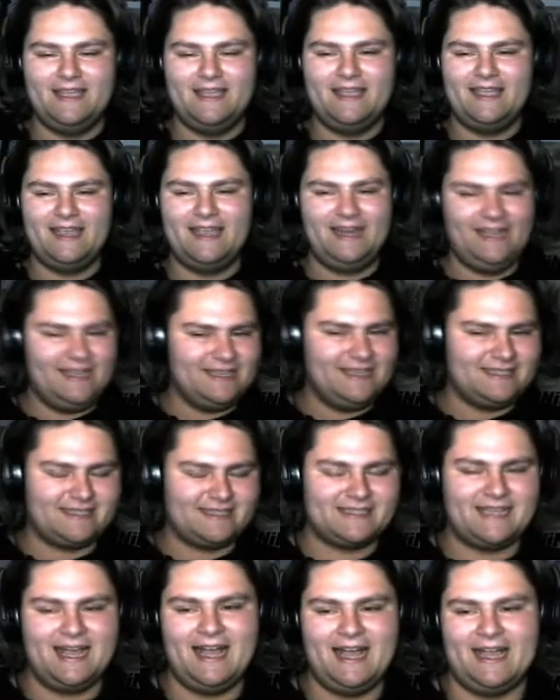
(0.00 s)
it is
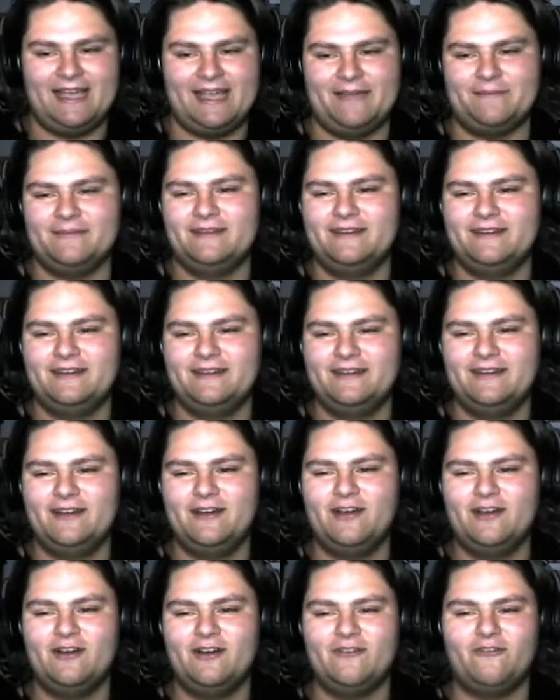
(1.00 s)
time
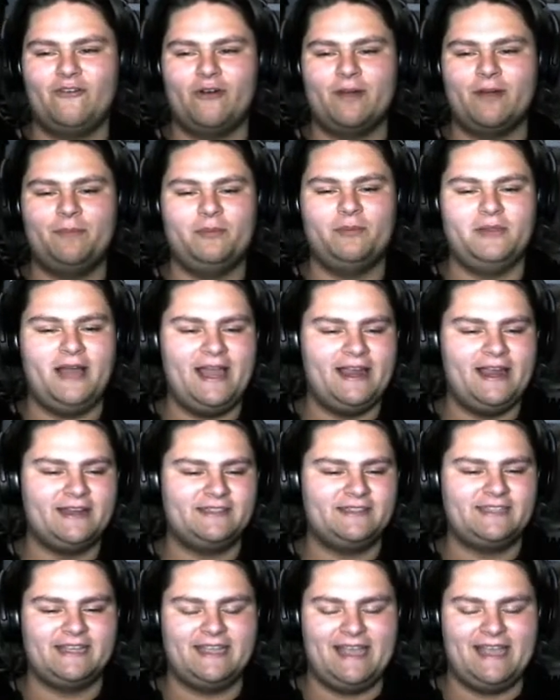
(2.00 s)
for a player
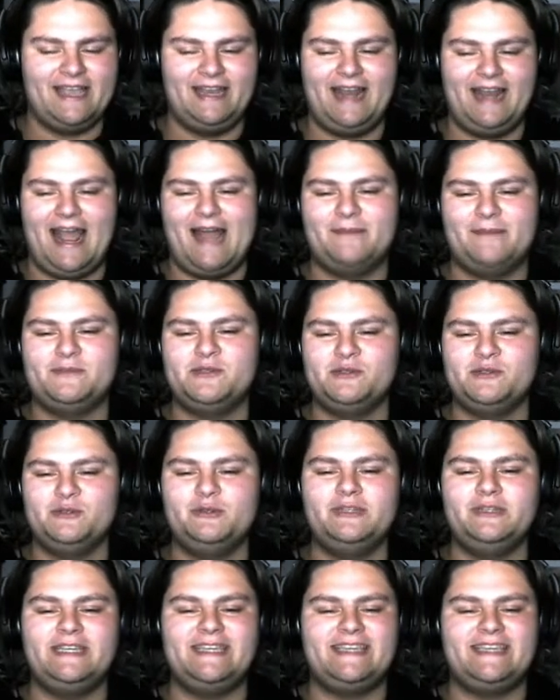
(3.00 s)
to get
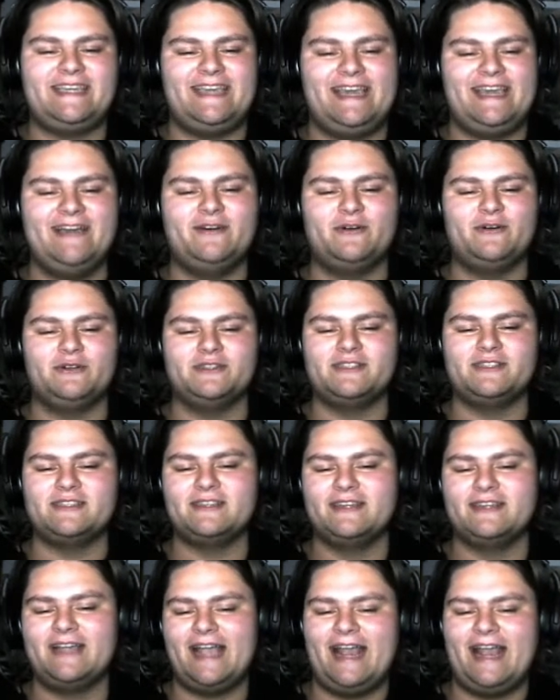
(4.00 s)
absolutely killed
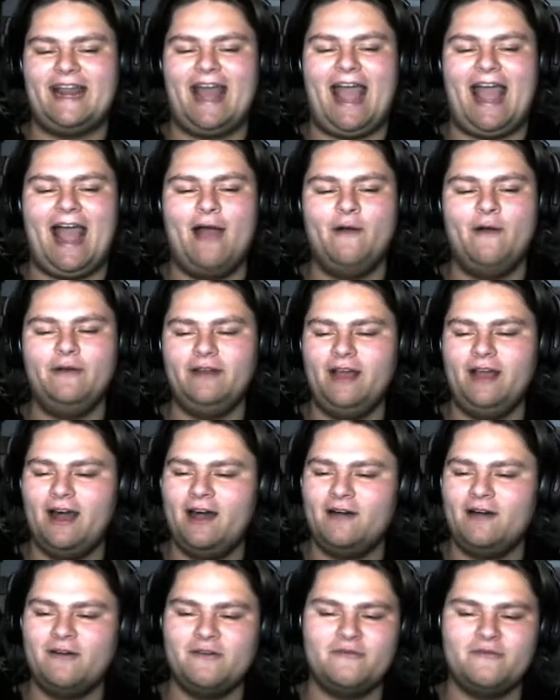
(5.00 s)
and out
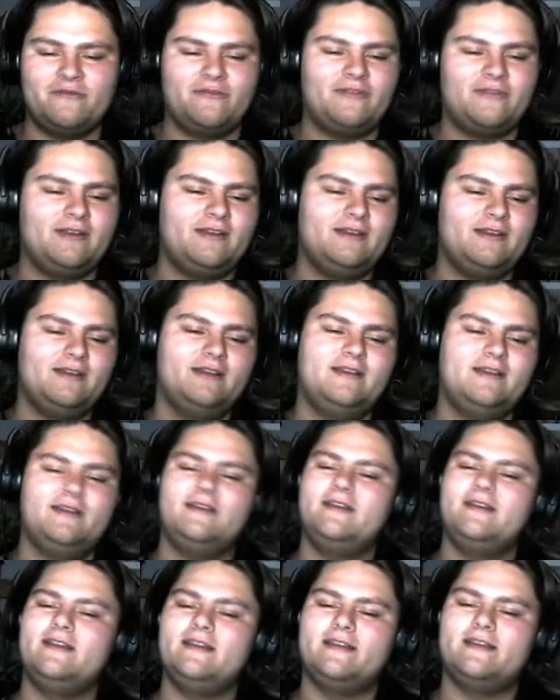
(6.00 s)
of
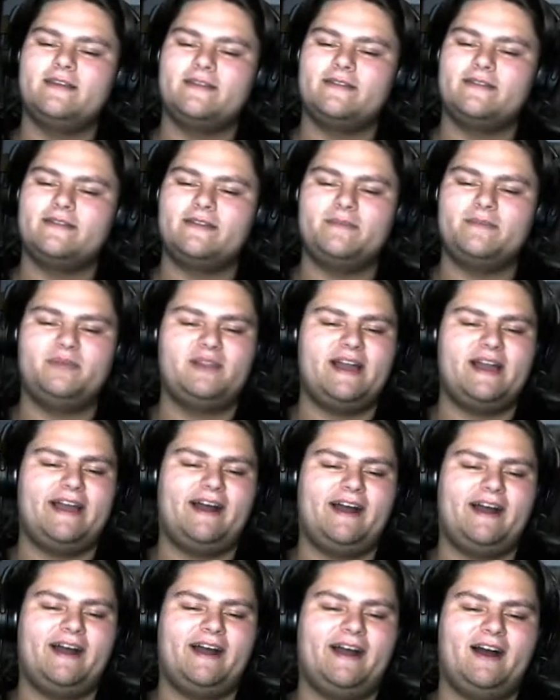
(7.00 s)
the
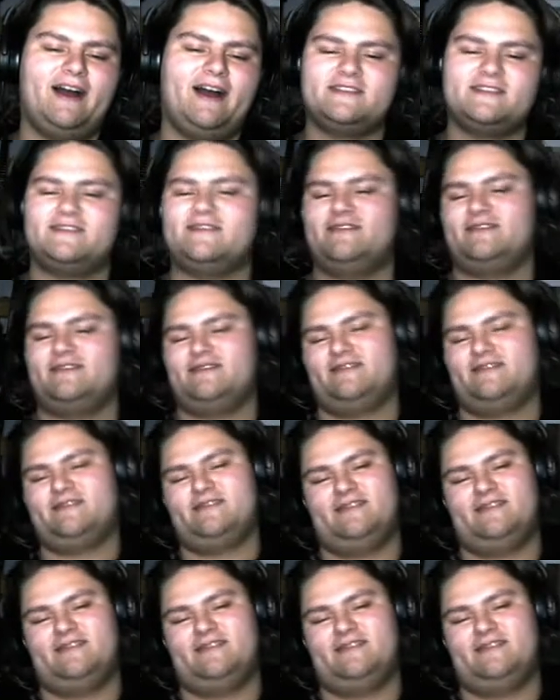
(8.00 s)
playoffs.